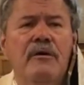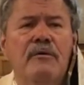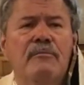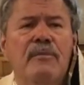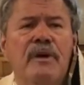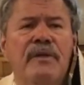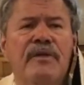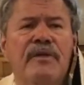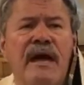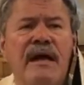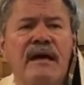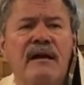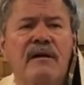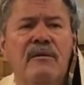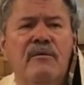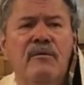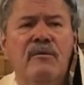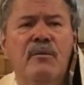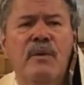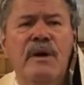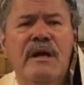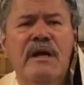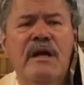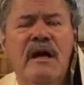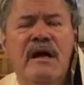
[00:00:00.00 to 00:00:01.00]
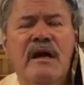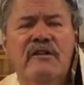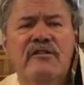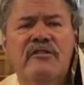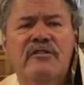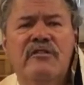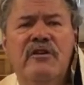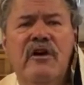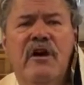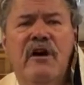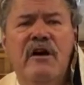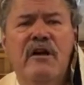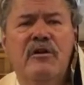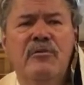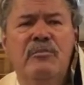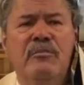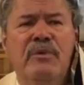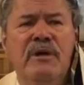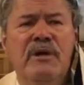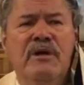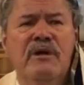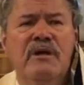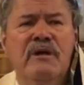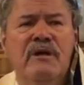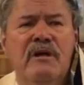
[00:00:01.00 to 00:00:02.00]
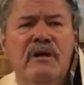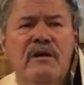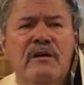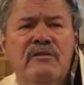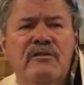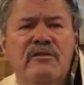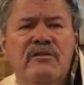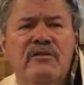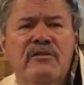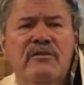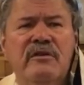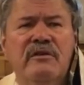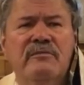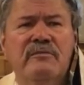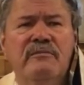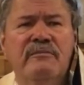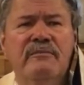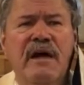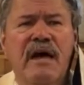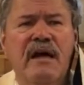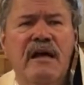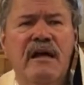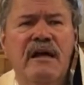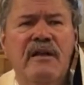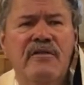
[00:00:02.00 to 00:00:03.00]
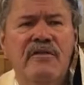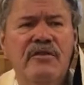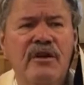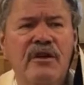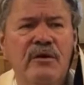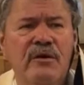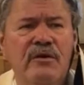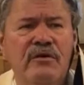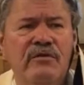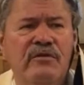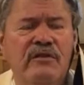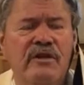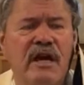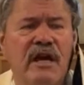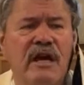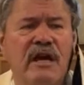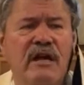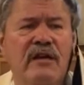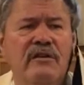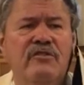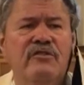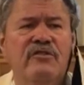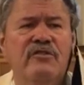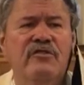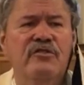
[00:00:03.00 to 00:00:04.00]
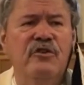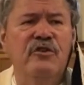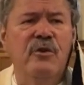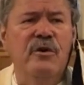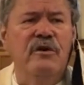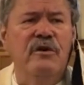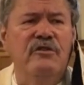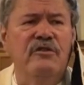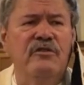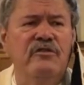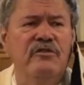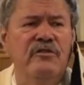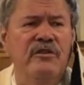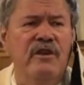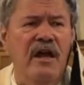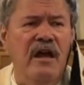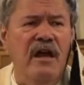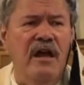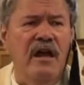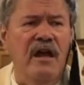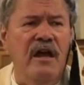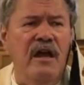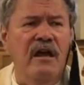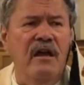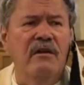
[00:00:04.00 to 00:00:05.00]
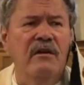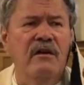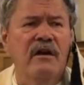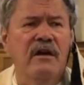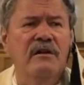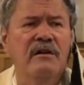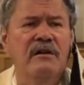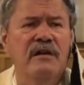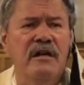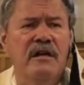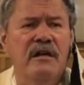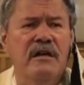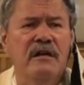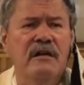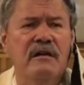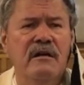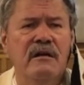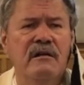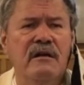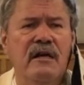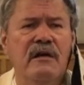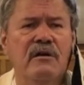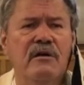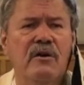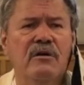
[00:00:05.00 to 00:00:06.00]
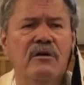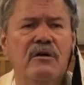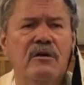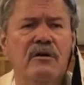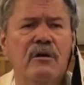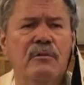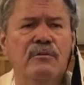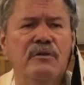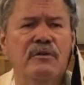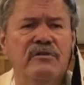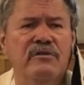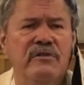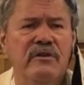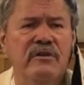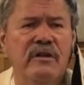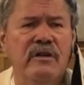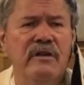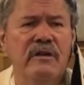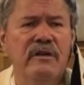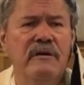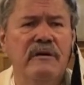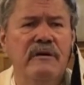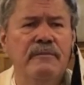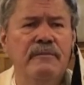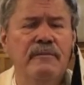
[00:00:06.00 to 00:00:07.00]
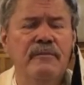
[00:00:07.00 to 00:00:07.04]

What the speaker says: But that we got started because back in those days, George Day, a deacon in Oklahoma City,